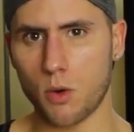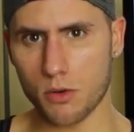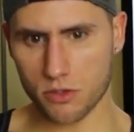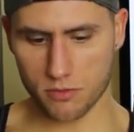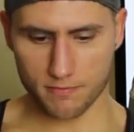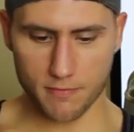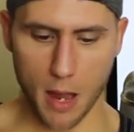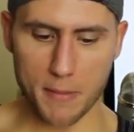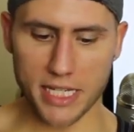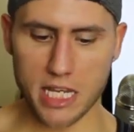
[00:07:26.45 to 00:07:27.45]
Quotes,
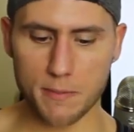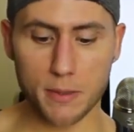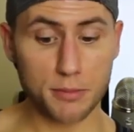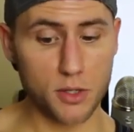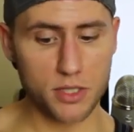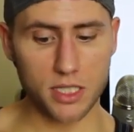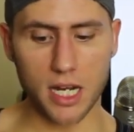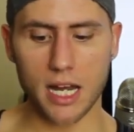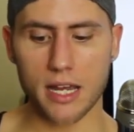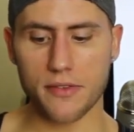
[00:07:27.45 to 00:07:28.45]
by keeping
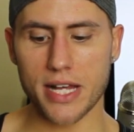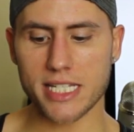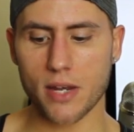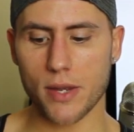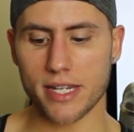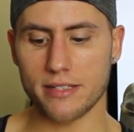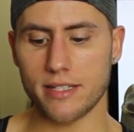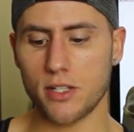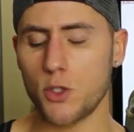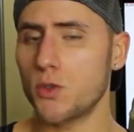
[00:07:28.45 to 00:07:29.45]
protein high, that's how I
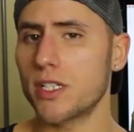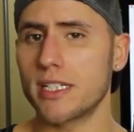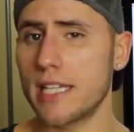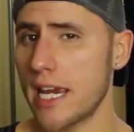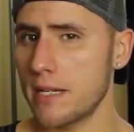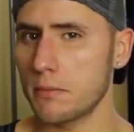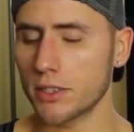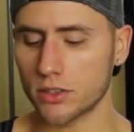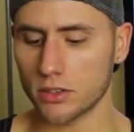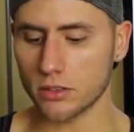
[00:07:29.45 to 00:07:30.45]
continue to gain
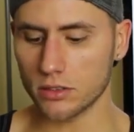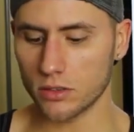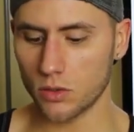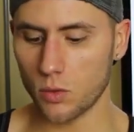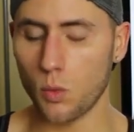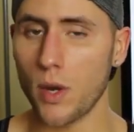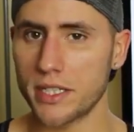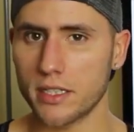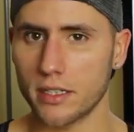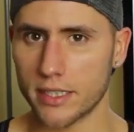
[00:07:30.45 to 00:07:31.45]
muscle
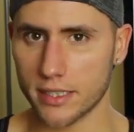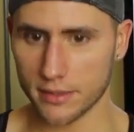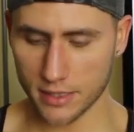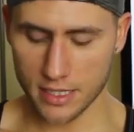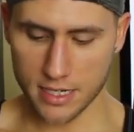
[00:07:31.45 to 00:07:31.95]
when cutting.